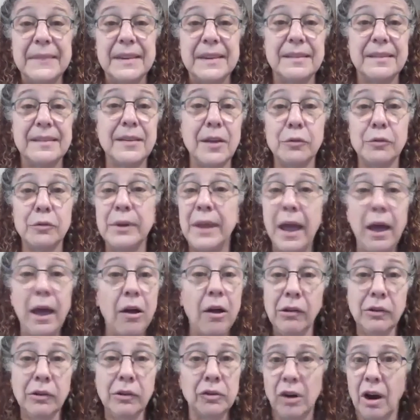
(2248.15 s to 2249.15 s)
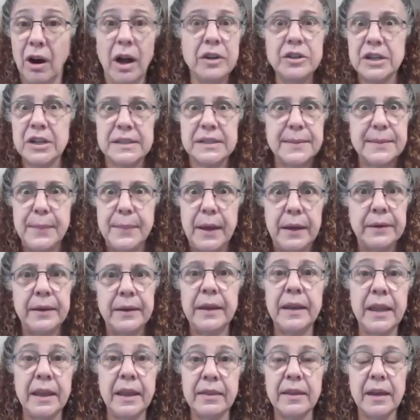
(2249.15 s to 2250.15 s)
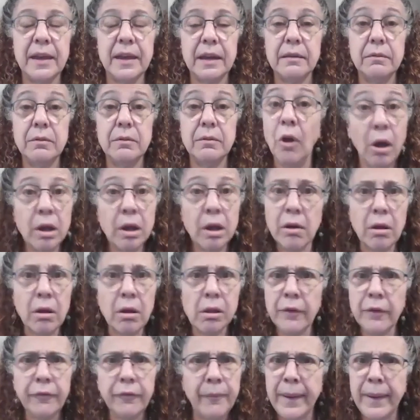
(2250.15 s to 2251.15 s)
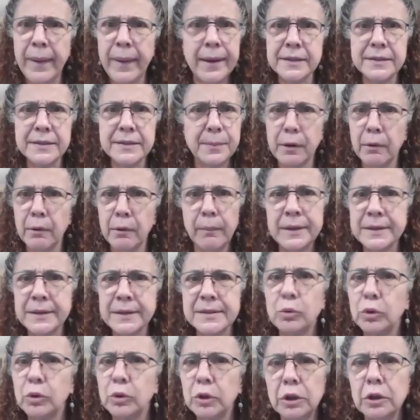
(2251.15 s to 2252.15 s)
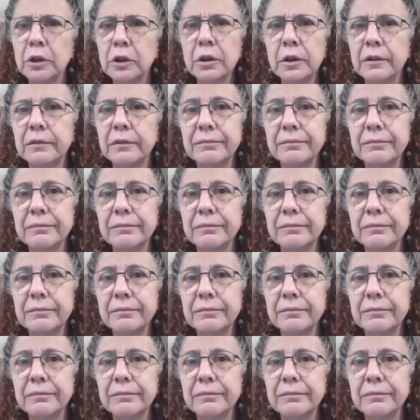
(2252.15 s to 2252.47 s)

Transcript: So yeah, I'll try just about anything. Not all of my experiments work.